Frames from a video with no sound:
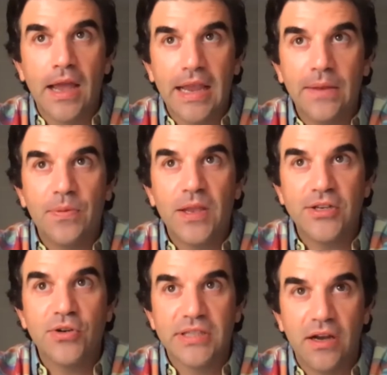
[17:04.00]
again, think to
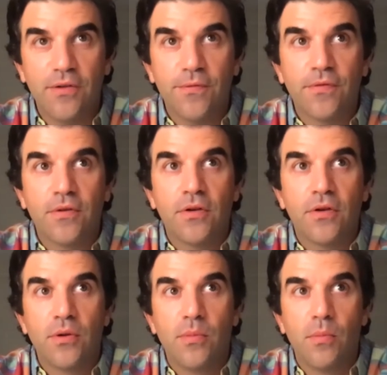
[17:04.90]
yourself.
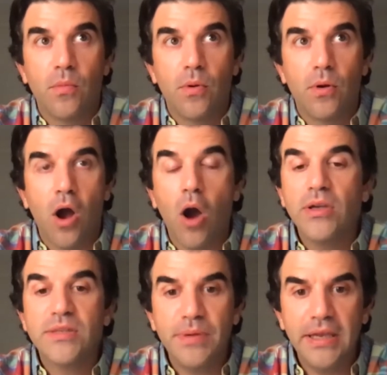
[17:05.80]

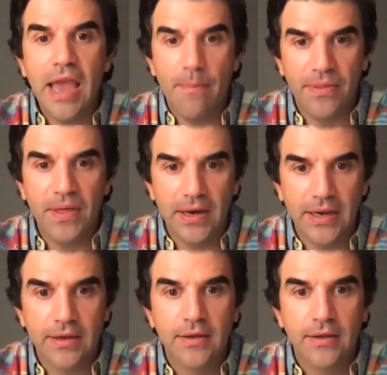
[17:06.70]
Always be empathetic